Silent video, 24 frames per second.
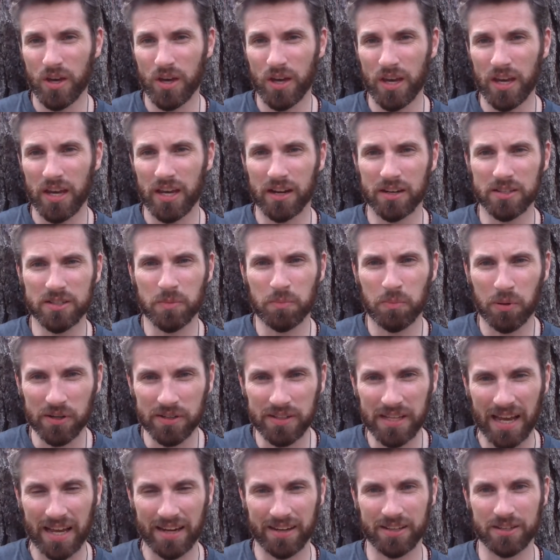he doesn't
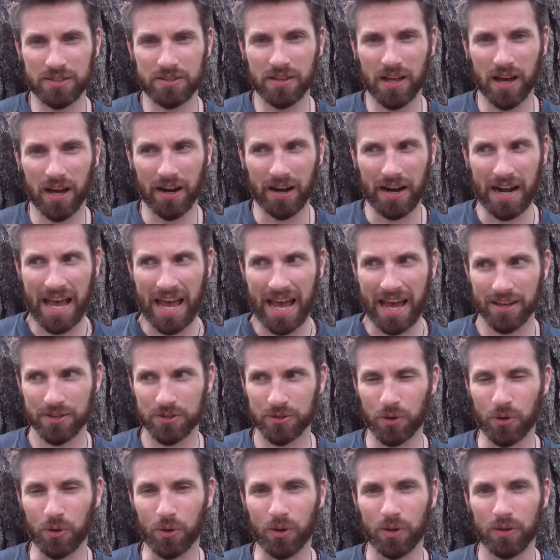pretend he's not an
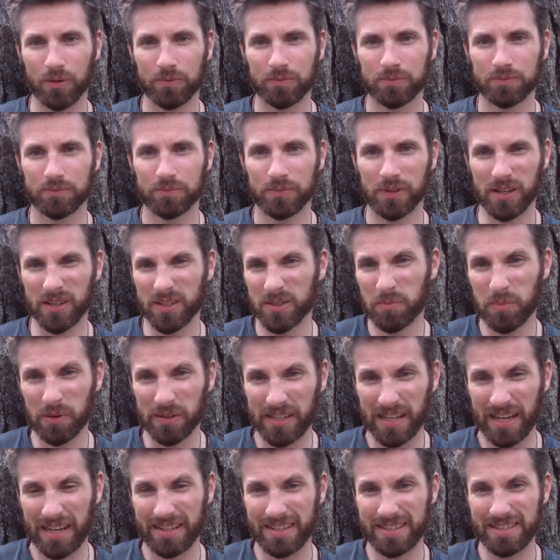asshole. He doesn't
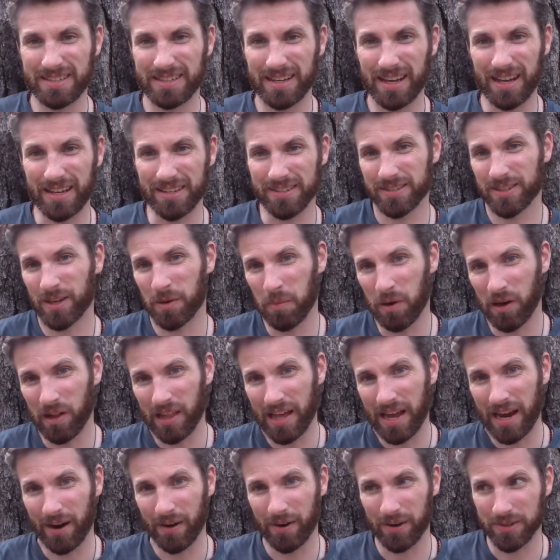pretend he's nice. Kamala
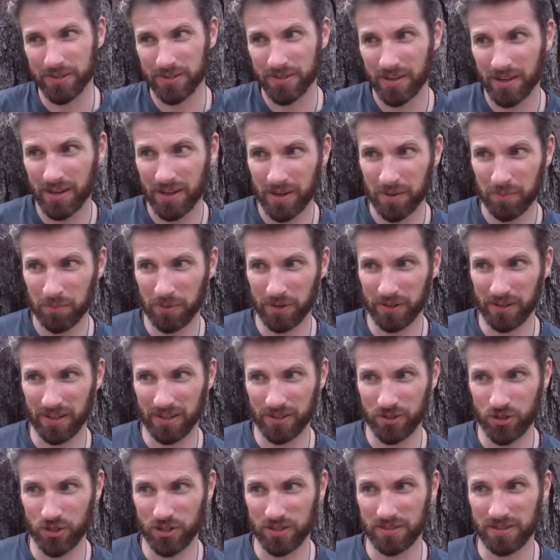Harris
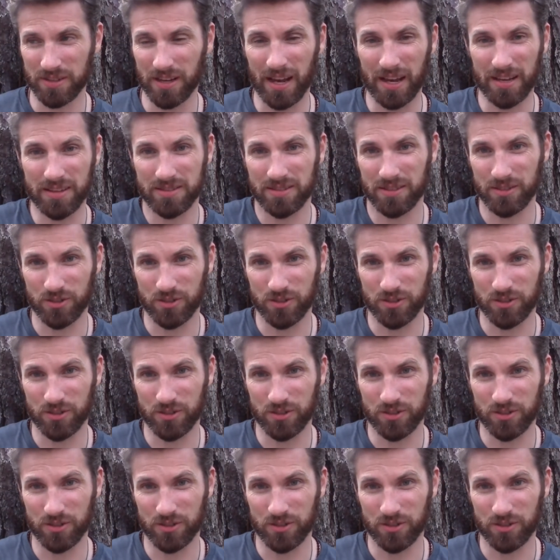pretends she's nice and